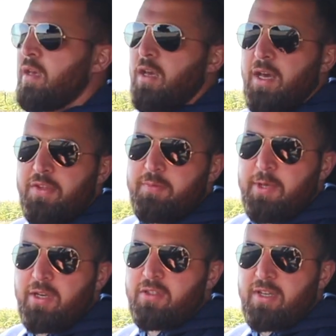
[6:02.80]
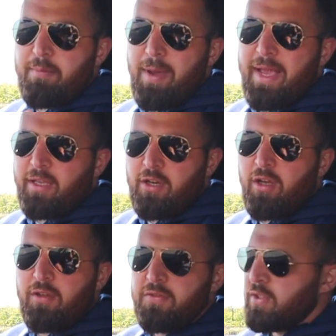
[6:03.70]
and the speakers are Bang &
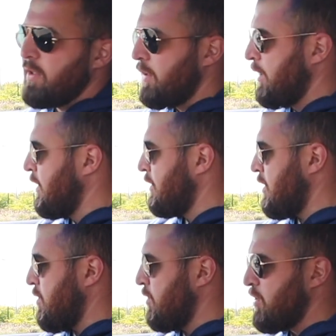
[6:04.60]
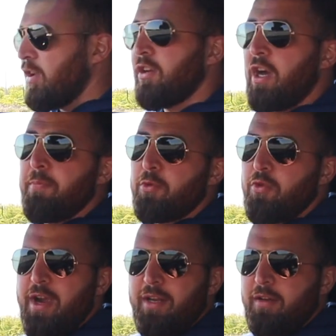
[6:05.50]
Olufsen. So it's all an
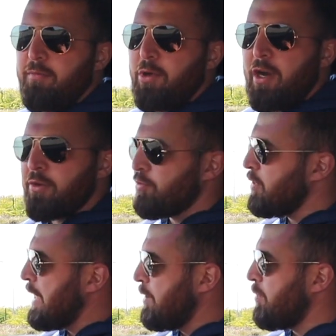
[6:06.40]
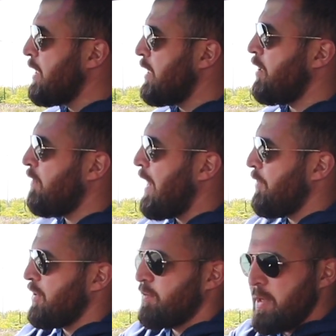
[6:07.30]
upgrade. But I really, really love how
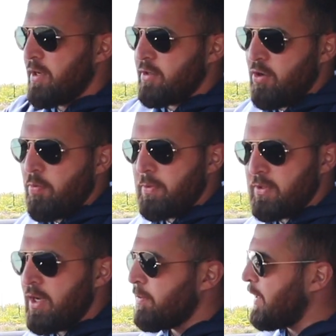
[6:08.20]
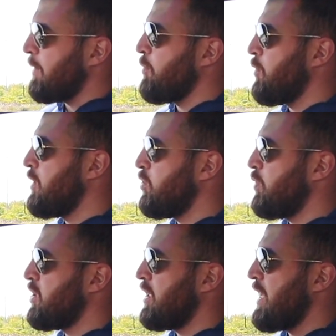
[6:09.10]
the speaker opens up. Like, I mean, when you
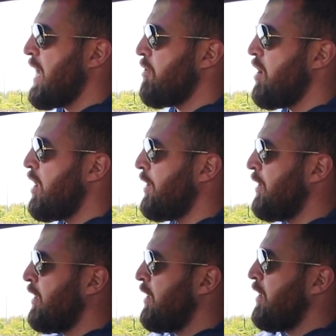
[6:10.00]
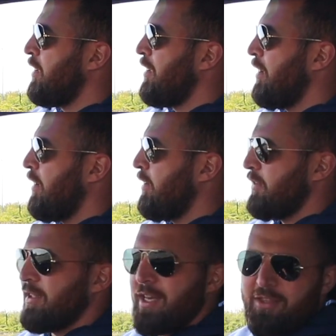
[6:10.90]
switch the car on,
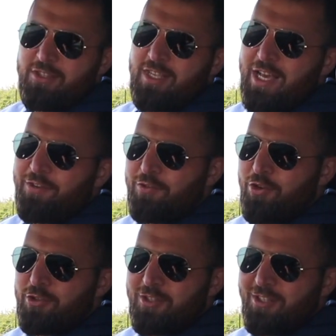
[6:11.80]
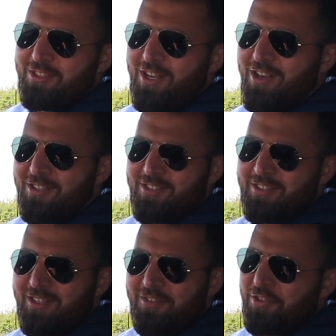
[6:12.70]
yeah, the sound, of course, the exhaust is
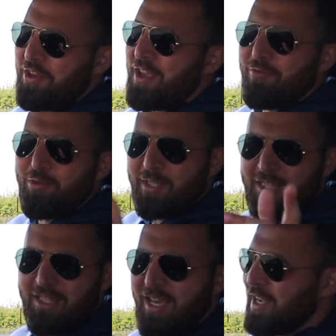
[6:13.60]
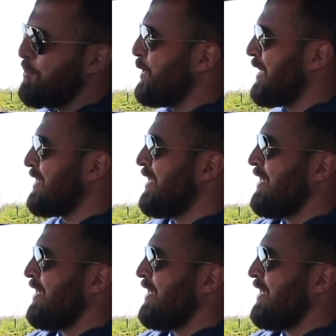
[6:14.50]
another thing. We'll get to that in a minute.